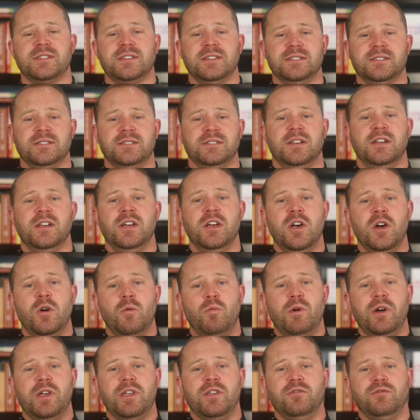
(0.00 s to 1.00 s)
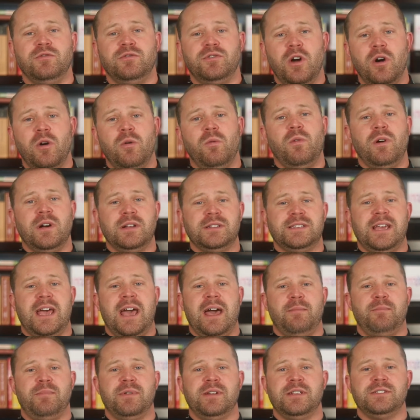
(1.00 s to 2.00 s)
Because what you don't want to
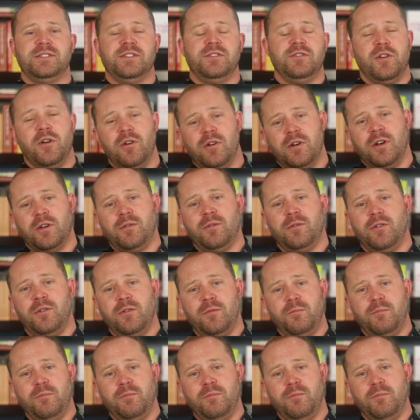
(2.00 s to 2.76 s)
happen is you go to